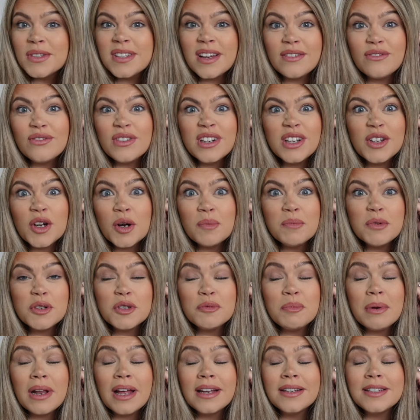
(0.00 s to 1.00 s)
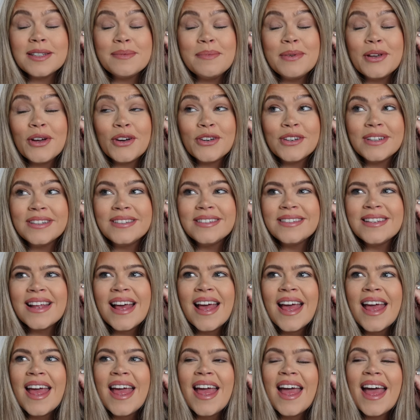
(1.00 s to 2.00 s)
Haven't really got much planned, to be honest.
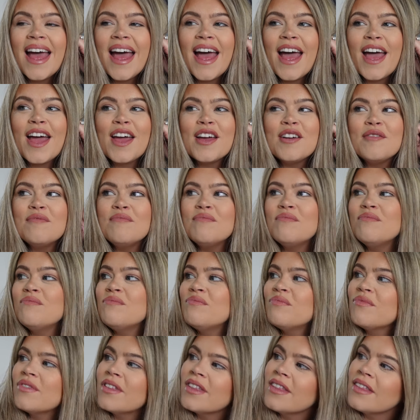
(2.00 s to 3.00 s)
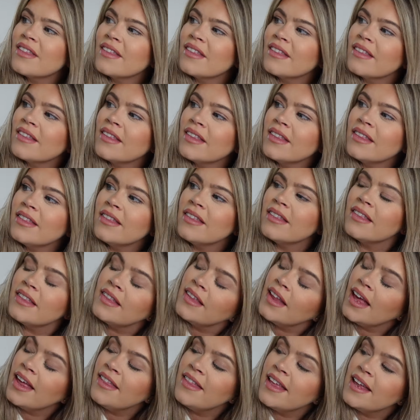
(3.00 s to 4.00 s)
And
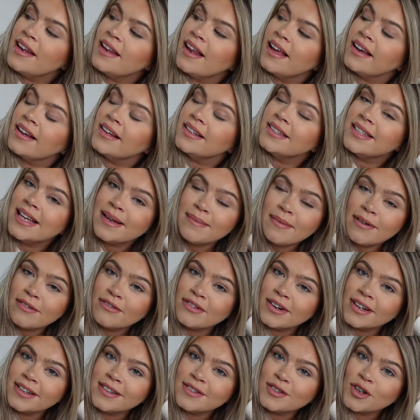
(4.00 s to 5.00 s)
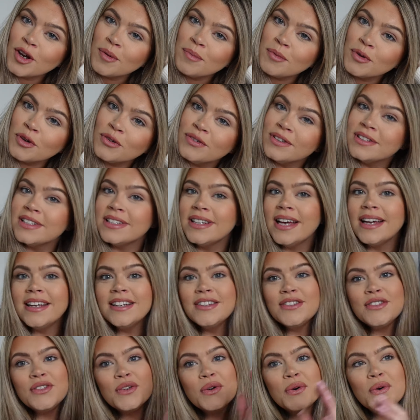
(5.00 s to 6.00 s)
then like I say, my friend's coming over
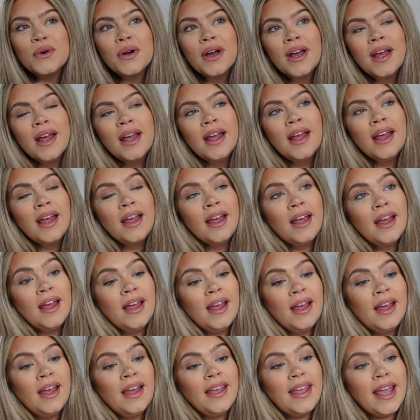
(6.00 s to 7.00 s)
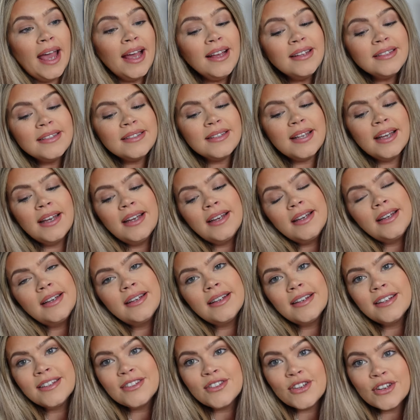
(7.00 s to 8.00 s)
tonight. So yes,
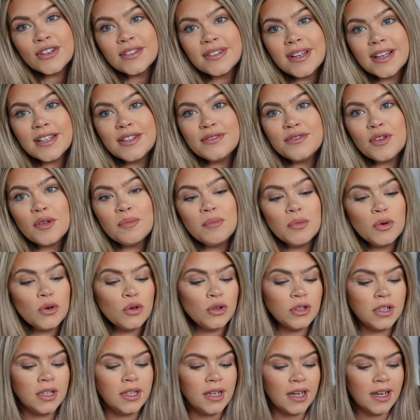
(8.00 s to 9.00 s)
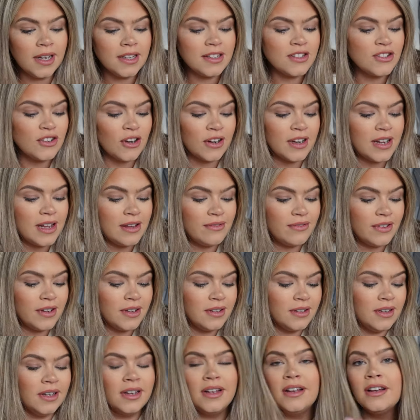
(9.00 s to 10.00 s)
successful morning. It's not
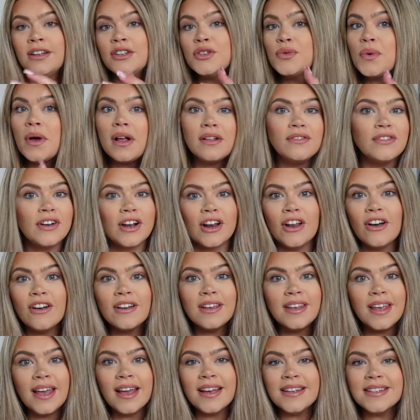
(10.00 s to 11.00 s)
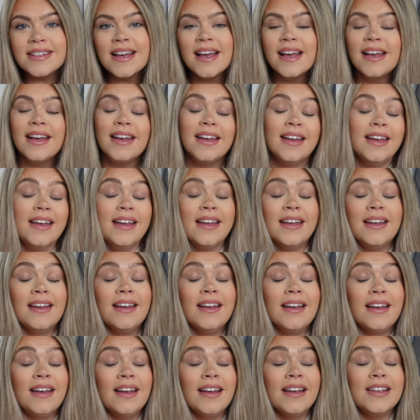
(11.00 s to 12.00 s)
even 12 o'clock yet.
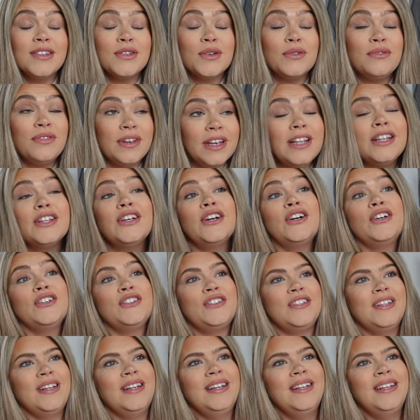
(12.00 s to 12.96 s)
So feel good.